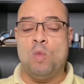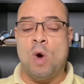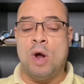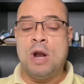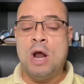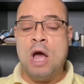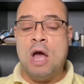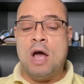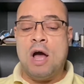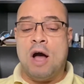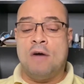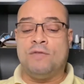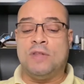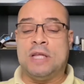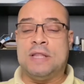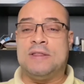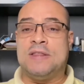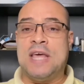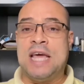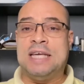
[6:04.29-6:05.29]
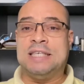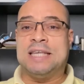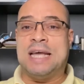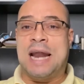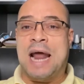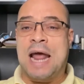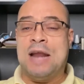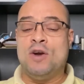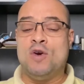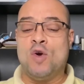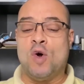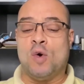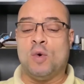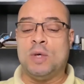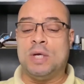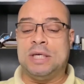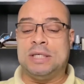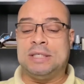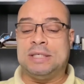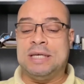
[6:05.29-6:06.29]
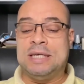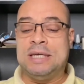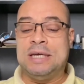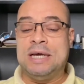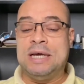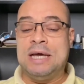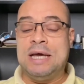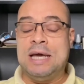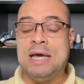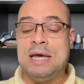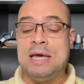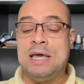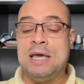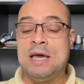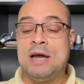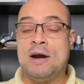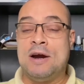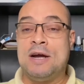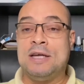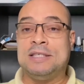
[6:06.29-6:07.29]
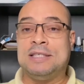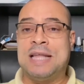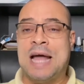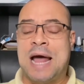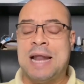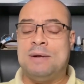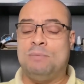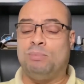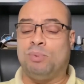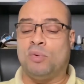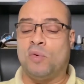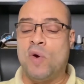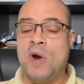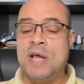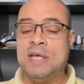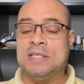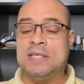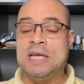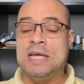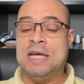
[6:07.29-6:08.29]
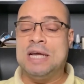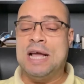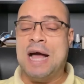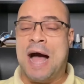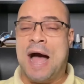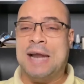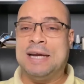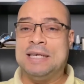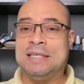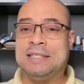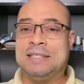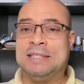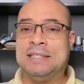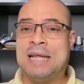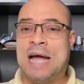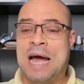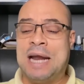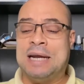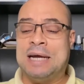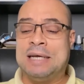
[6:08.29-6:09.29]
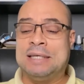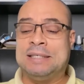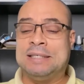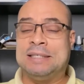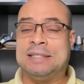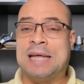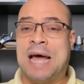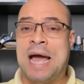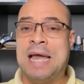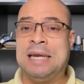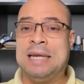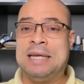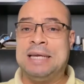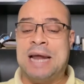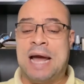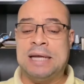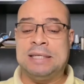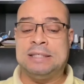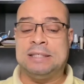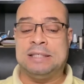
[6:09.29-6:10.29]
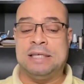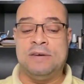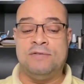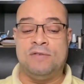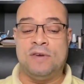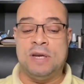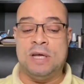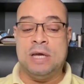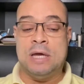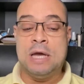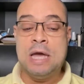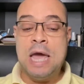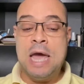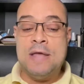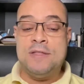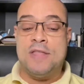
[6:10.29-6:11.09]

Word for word: One of the things that I notice uh, uh, here is that praising God is not a silent activity.